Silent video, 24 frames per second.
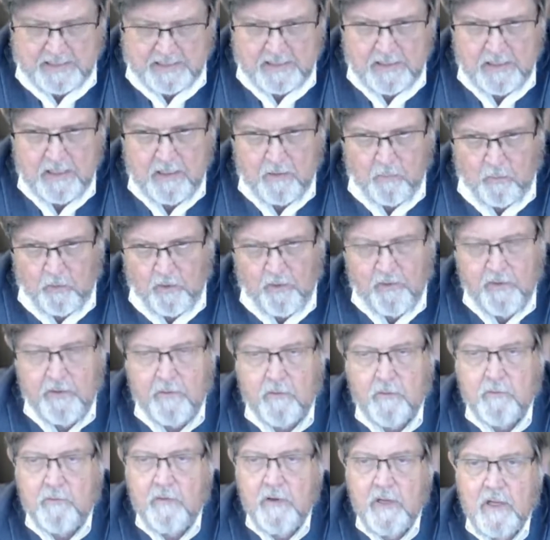one of these
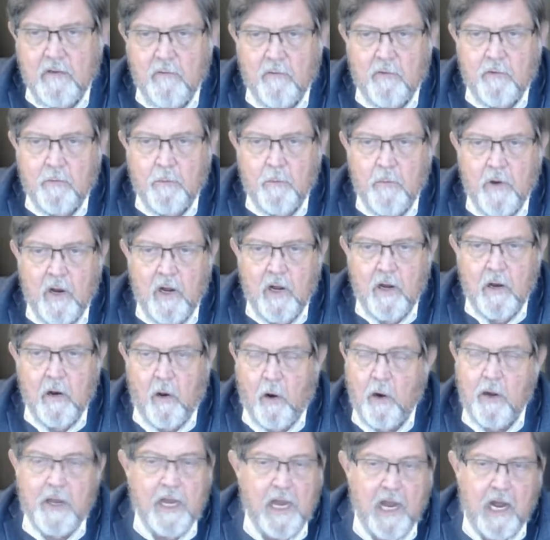events,
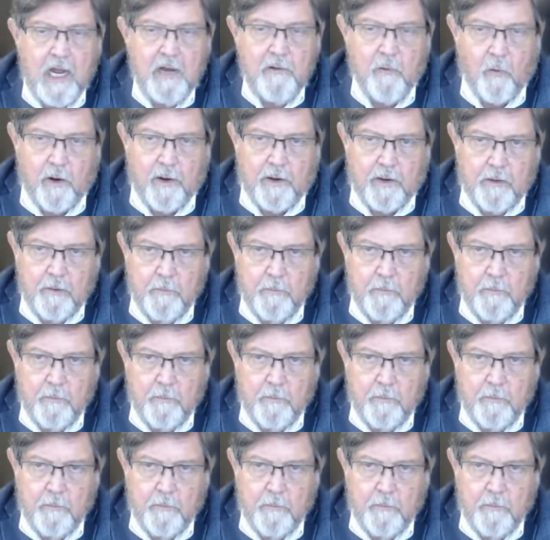are dehydrated,